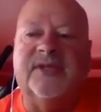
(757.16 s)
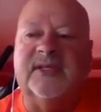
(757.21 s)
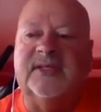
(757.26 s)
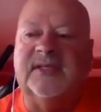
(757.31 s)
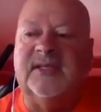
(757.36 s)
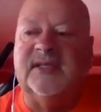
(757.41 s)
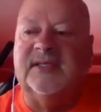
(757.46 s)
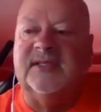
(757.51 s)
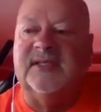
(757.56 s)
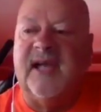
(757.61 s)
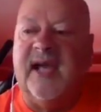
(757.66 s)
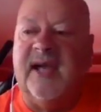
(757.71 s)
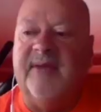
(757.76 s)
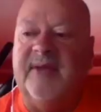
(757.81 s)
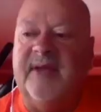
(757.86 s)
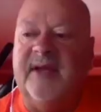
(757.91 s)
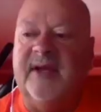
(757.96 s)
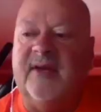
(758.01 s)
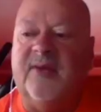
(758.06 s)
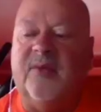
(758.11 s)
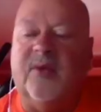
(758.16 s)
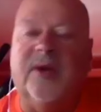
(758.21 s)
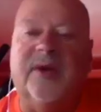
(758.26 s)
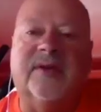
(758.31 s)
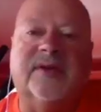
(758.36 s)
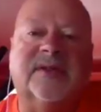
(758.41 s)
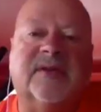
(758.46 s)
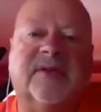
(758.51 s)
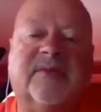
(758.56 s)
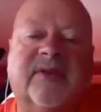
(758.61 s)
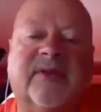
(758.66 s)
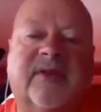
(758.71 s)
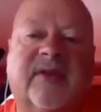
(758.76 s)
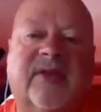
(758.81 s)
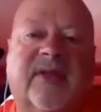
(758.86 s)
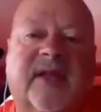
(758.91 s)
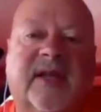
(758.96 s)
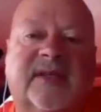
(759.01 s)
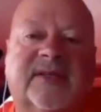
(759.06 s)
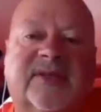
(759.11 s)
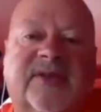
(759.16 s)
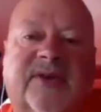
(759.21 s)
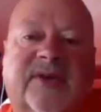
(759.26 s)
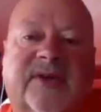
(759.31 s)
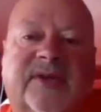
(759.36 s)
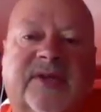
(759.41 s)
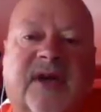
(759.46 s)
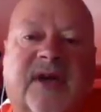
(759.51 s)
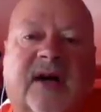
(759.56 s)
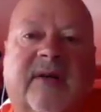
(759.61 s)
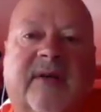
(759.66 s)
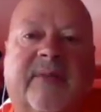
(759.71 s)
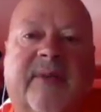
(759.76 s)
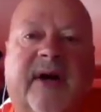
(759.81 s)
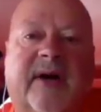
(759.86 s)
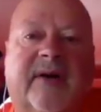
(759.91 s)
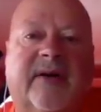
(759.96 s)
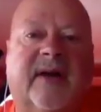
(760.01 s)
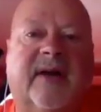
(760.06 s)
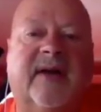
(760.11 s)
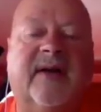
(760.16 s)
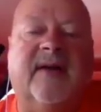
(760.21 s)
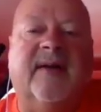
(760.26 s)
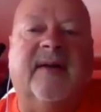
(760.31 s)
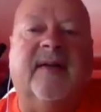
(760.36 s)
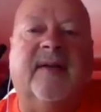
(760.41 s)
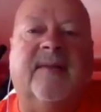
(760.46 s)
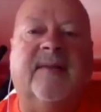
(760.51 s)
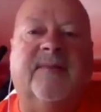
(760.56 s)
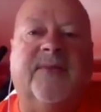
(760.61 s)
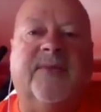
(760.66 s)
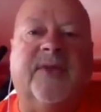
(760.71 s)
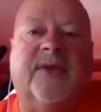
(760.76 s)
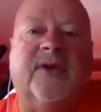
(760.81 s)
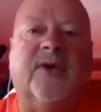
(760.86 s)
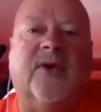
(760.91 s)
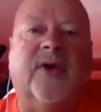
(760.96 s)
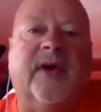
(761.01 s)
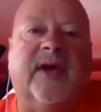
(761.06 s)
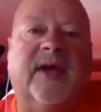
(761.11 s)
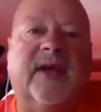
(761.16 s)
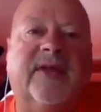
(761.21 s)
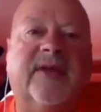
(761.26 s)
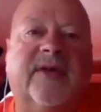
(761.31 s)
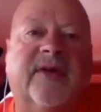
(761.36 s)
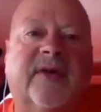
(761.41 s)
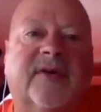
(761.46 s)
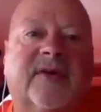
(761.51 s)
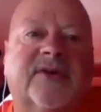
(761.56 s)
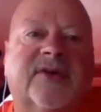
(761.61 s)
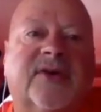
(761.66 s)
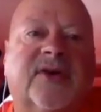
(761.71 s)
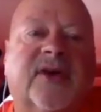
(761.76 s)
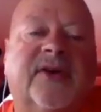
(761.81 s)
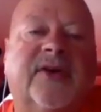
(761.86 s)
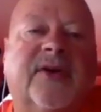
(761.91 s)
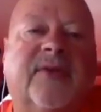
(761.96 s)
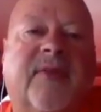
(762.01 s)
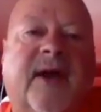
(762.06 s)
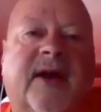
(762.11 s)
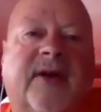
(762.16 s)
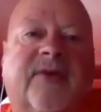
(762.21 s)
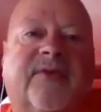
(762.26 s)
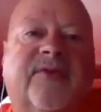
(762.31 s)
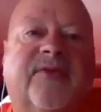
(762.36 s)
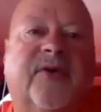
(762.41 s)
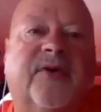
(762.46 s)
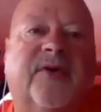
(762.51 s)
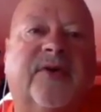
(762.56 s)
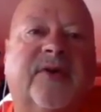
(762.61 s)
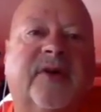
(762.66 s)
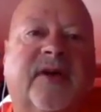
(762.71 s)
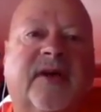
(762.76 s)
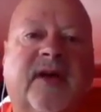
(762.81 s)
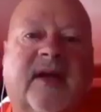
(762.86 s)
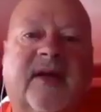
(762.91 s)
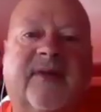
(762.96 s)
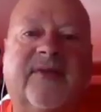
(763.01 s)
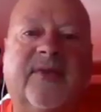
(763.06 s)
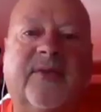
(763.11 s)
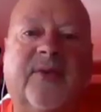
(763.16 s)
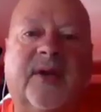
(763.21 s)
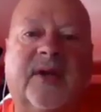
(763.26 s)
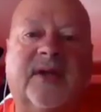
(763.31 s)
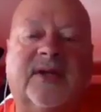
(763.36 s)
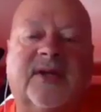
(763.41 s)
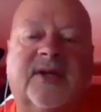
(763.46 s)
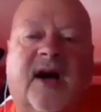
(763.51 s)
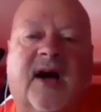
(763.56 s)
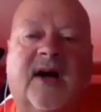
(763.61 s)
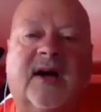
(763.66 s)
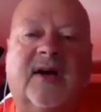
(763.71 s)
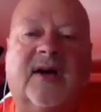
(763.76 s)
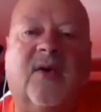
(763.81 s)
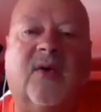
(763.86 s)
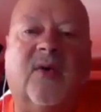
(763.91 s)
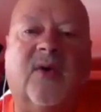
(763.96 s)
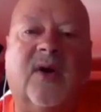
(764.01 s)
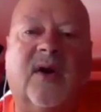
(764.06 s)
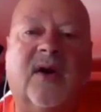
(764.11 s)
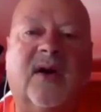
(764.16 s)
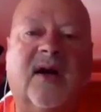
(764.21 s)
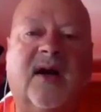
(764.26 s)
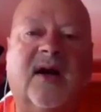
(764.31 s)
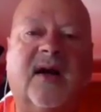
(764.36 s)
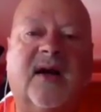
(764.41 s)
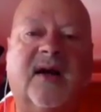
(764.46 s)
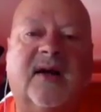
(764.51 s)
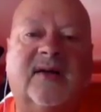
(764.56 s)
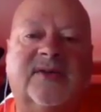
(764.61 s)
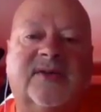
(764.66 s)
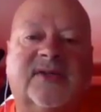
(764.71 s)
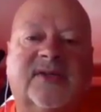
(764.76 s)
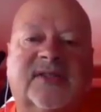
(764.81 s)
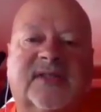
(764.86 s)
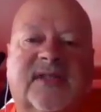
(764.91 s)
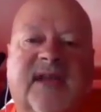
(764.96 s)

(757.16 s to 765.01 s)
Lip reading: this assignment and what are some of the things you could talk about? Go ahead, either turn on your microphone if you want to talk, or just